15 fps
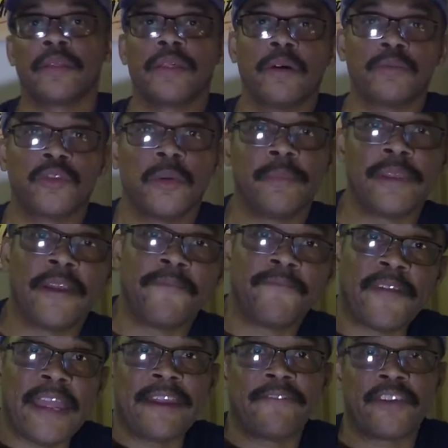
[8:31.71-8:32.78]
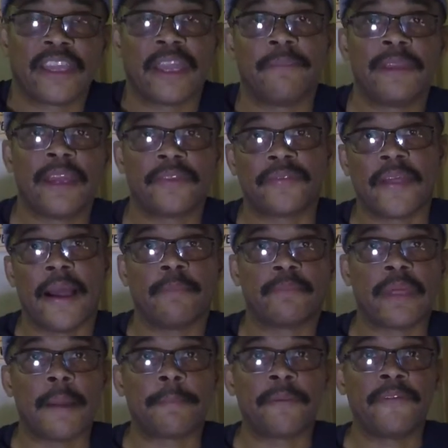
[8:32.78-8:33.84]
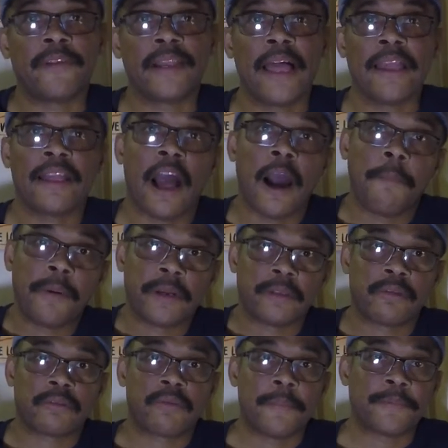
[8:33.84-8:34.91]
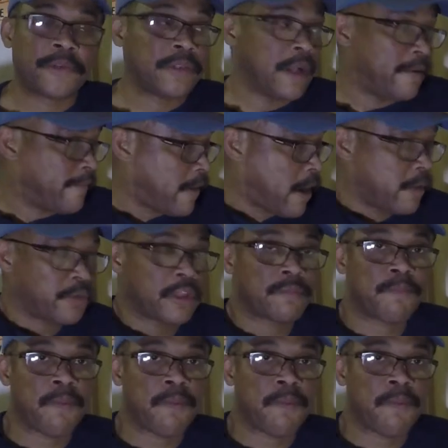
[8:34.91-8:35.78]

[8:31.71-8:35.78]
So do me a favor, give me a thumbs up if you like. I'll put a description of all these